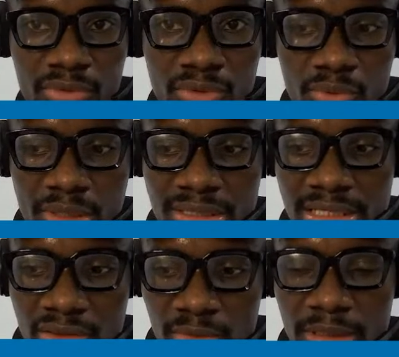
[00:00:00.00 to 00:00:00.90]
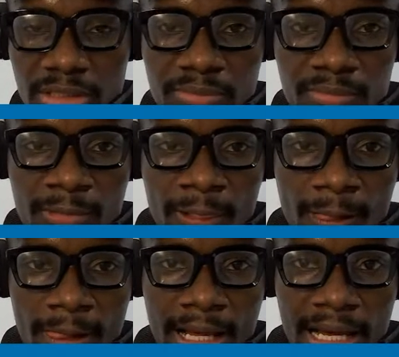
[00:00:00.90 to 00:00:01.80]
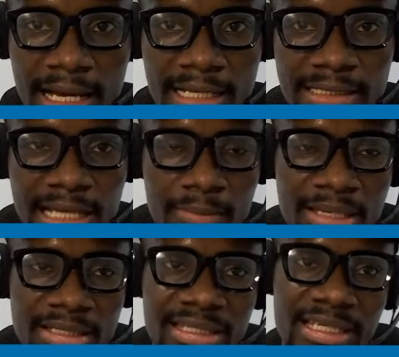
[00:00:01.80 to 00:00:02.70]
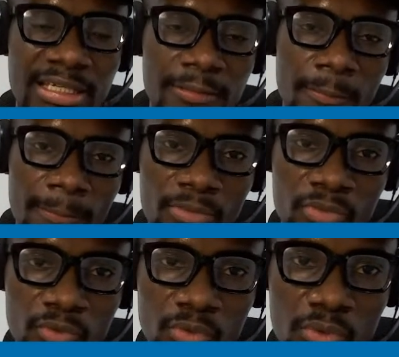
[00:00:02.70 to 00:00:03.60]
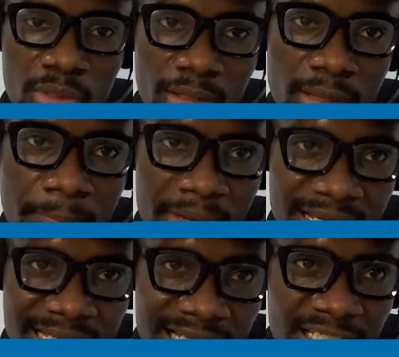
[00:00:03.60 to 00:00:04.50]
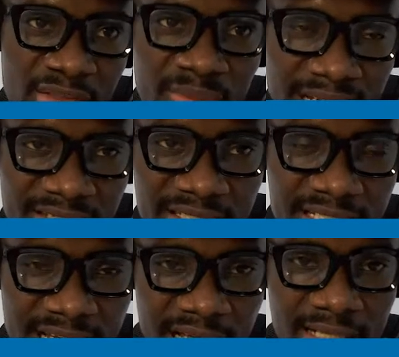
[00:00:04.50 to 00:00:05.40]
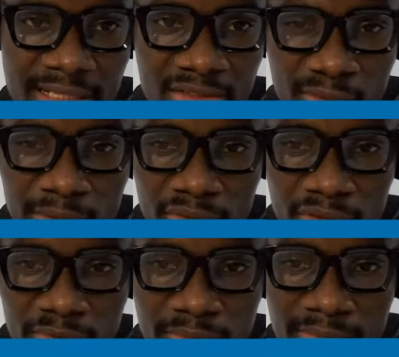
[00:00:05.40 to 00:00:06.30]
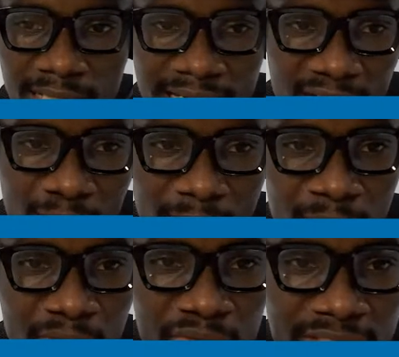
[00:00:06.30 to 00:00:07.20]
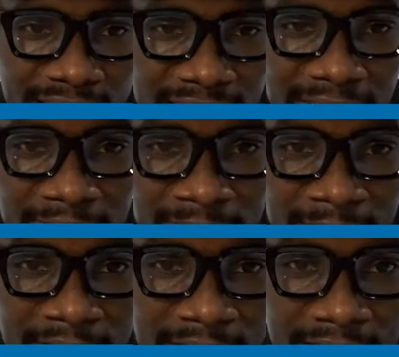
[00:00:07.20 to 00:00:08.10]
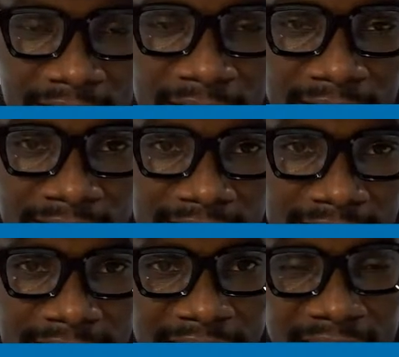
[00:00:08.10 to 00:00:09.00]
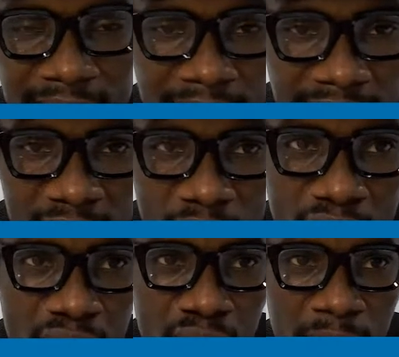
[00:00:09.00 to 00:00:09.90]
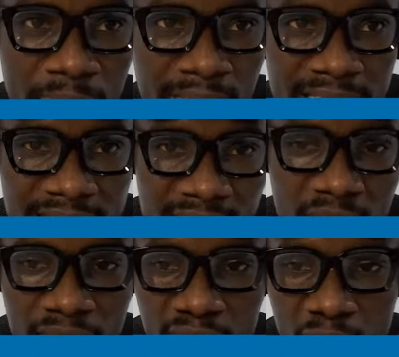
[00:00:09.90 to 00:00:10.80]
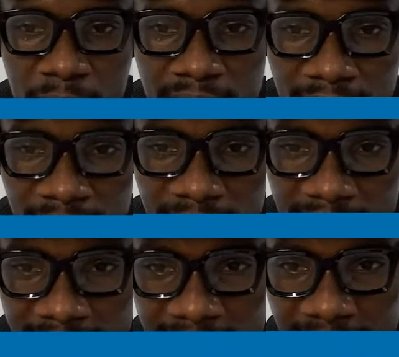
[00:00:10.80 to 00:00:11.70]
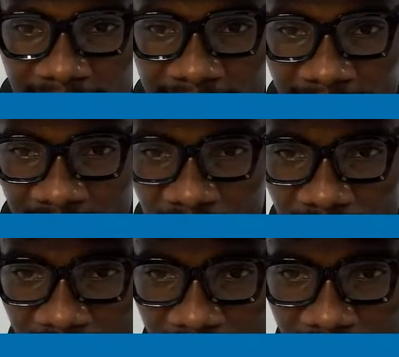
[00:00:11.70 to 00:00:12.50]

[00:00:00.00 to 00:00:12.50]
So once they submit and they are being taken to the page that displays the submission, and they will be able to see the image on the web page instead of it coming as an attachment.